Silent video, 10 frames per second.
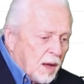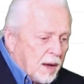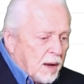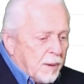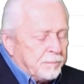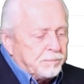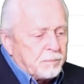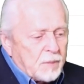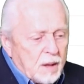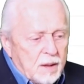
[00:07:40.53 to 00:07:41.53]
Uh,
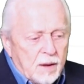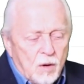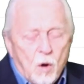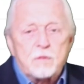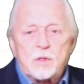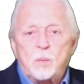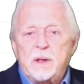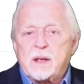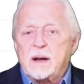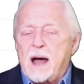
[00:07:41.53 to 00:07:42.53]
over the weekend,